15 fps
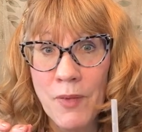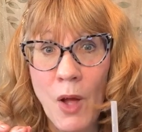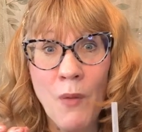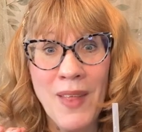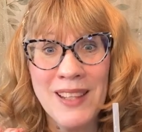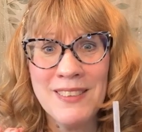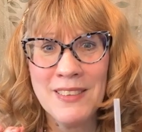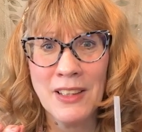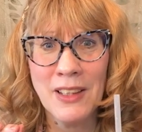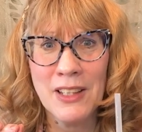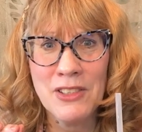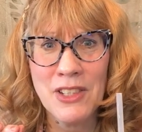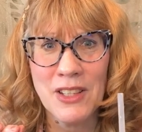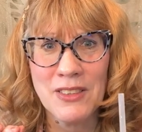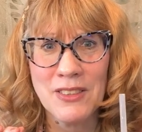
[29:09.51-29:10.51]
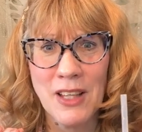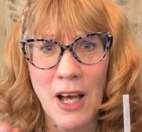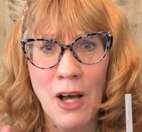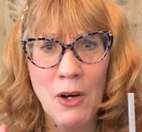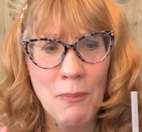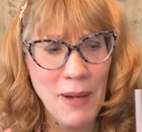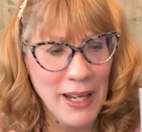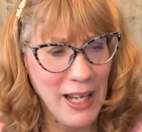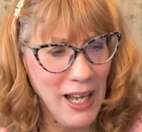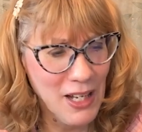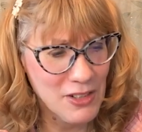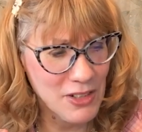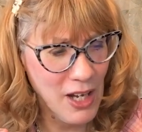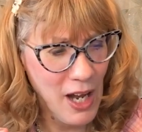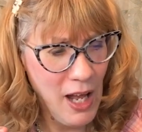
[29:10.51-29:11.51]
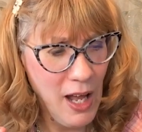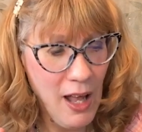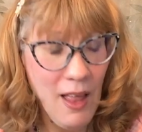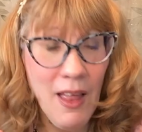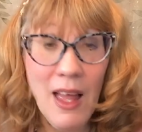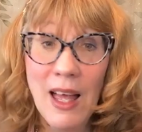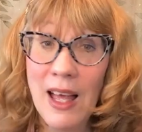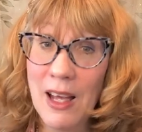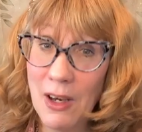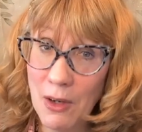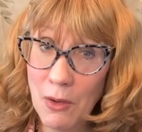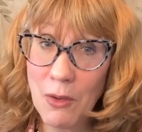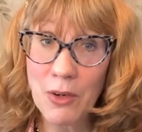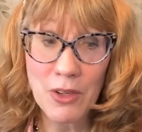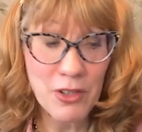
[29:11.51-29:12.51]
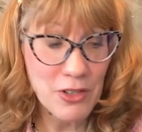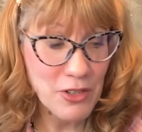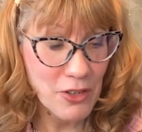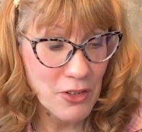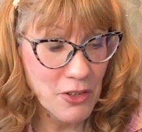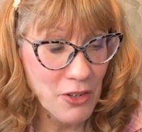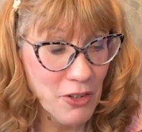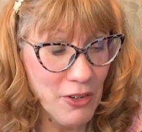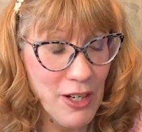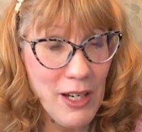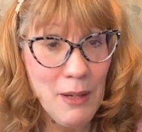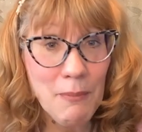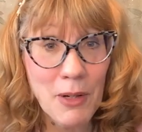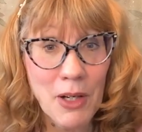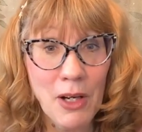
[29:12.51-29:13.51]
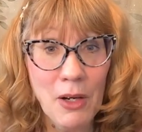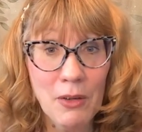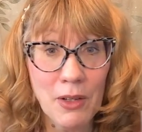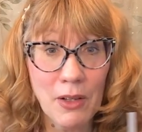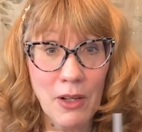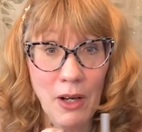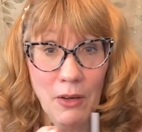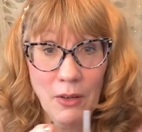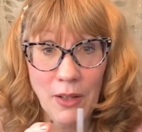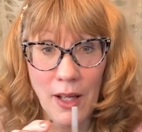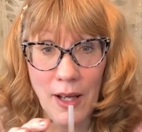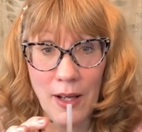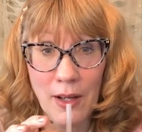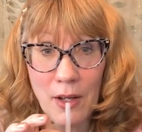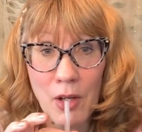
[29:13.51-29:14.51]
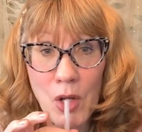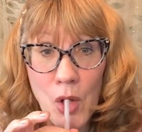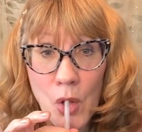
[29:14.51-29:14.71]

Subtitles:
Oh, that's delicious. Oh my gosh. Orange cream Coca-Cola